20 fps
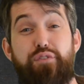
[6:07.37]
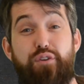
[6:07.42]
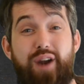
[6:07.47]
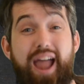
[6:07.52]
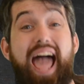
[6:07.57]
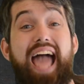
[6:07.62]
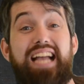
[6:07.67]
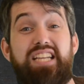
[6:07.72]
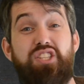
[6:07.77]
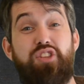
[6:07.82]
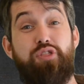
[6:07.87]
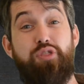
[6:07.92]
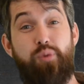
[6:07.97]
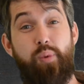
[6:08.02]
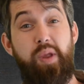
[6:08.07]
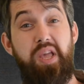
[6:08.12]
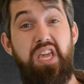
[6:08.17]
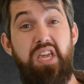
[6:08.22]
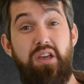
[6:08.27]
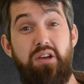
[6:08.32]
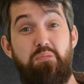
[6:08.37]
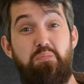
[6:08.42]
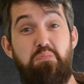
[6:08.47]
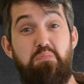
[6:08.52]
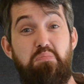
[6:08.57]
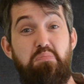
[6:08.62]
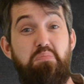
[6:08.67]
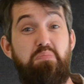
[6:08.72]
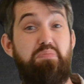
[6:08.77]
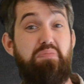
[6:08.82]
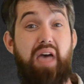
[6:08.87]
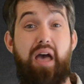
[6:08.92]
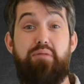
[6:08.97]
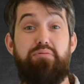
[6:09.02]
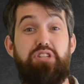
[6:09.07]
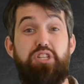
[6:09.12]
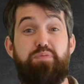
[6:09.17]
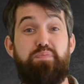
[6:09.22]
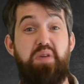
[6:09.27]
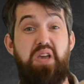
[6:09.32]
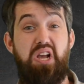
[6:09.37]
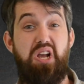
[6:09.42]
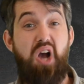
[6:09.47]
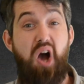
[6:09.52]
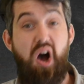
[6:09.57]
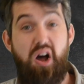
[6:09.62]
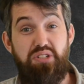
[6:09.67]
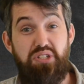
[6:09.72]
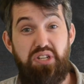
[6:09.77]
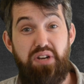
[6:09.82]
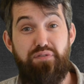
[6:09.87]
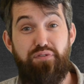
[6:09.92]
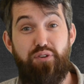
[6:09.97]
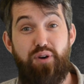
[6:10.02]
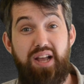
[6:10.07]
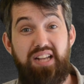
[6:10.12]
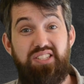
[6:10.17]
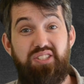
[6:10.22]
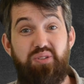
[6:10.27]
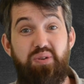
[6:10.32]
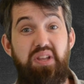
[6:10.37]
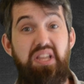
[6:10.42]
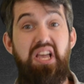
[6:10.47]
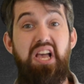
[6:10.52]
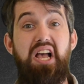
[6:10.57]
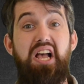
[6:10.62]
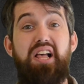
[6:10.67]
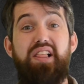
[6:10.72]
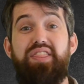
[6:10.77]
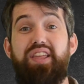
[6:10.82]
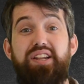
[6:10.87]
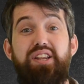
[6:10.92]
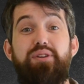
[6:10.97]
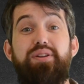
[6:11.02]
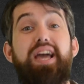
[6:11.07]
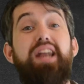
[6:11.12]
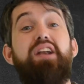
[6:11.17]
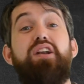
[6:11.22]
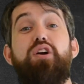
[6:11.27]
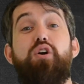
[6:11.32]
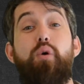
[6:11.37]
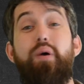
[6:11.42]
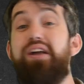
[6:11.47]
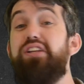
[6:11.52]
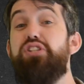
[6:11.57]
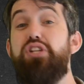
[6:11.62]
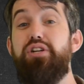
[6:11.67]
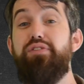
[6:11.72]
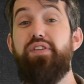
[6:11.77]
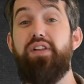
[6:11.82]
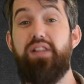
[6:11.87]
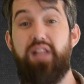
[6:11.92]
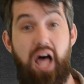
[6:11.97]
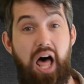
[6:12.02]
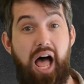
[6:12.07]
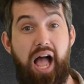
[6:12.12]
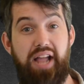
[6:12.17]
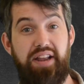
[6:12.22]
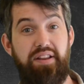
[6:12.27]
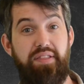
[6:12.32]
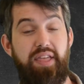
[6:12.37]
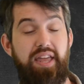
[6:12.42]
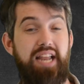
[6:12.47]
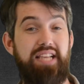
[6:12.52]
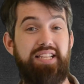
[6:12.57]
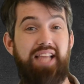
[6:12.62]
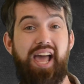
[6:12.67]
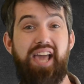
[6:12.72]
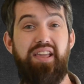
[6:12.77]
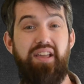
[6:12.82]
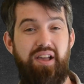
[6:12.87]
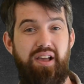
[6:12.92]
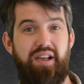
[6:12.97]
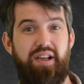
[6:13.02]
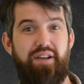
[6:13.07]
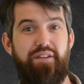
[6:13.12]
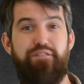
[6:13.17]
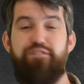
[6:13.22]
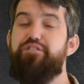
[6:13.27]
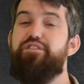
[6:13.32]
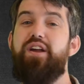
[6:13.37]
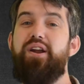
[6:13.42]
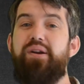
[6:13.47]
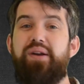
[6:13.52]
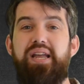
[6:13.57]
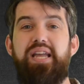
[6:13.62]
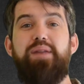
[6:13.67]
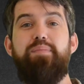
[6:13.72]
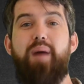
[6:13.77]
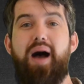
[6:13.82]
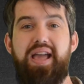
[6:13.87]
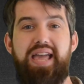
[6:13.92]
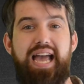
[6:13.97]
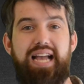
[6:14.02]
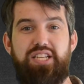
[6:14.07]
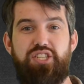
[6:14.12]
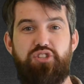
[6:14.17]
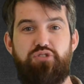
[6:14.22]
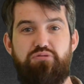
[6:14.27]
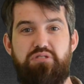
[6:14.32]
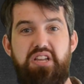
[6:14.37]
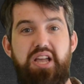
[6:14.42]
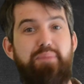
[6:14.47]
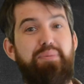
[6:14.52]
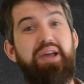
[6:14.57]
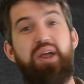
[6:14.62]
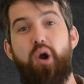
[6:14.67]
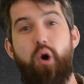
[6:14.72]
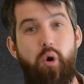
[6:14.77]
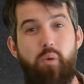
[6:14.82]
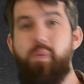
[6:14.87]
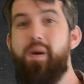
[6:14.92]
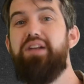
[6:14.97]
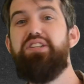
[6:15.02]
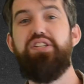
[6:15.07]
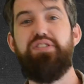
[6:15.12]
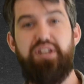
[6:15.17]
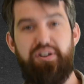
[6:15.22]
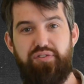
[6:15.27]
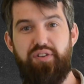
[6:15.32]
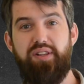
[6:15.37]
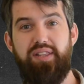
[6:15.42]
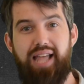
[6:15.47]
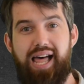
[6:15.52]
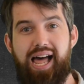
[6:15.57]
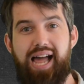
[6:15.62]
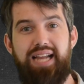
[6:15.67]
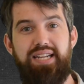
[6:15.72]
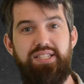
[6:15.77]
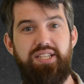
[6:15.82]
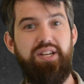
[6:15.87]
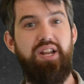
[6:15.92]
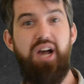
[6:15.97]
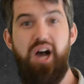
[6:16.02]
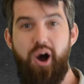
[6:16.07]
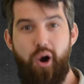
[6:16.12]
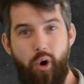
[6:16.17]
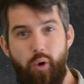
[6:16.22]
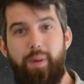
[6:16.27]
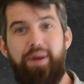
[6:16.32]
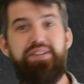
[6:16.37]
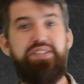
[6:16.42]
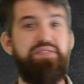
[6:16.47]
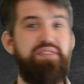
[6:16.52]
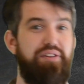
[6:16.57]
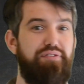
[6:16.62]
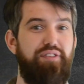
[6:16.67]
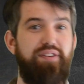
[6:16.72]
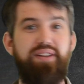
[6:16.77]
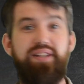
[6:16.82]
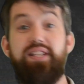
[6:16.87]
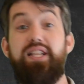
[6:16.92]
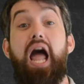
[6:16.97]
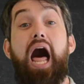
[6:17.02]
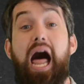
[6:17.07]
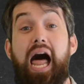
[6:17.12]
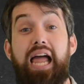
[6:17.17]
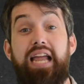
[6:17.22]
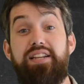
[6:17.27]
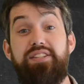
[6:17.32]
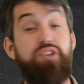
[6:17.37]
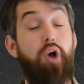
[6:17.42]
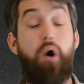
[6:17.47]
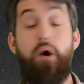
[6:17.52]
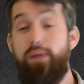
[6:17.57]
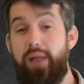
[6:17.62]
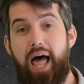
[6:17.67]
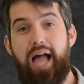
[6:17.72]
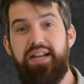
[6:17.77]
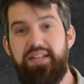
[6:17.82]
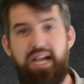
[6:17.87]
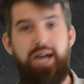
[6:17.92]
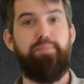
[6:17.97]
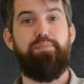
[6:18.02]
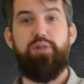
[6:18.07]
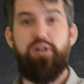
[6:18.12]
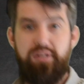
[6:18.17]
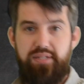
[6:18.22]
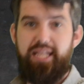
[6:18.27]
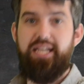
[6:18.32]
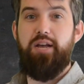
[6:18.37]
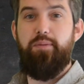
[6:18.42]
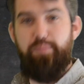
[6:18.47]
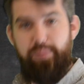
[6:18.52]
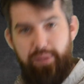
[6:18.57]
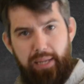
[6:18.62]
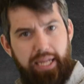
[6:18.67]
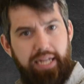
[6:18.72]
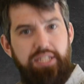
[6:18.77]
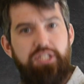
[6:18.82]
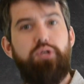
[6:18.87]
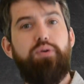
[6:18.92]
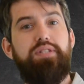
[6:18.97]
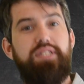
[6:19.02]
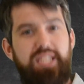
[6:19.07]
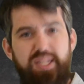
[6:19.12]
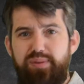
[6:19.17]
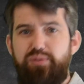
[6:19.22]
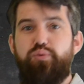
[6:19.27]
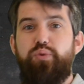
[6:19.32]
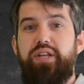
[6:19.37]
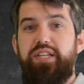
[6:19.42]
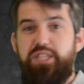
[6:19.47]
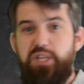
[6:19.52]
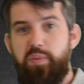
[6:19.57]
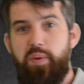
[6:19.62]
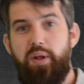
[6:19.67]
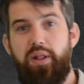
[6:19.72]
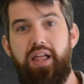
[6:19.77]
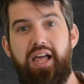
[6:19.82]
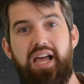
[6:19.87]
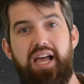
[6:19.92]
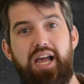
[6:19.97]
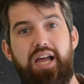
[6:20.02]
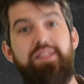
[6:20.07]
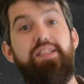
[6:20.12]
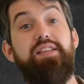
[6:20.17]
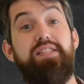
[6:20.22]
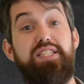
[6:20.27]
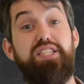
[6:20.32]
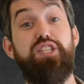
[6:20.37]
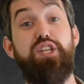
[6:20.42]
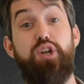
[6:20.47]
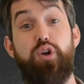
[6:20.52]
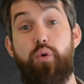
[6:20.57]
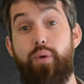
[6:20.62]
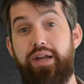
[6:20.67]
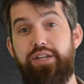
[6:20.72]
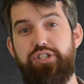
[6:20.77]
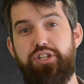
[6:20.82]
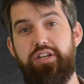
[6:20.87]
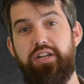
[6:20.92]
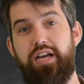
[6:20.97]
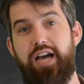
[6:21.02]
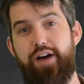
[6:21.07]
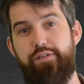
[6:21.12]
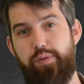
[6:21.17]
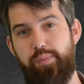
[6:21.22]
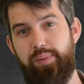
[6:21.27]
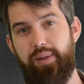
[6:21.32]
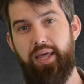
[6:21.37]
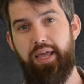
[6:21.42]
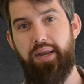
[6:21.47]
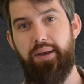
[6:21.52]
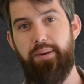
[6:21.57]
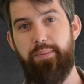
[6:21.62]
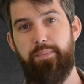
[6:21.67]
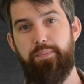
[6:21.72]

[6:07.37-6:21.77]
for x3, that would just be a constant for x3, then you get an equation of a line. And then if I vary my x3, I would get a whole bunch of different lines, and a whole bunch of different lines all lined up looks like a plane. So it seems reasonable this is an equation of a plane.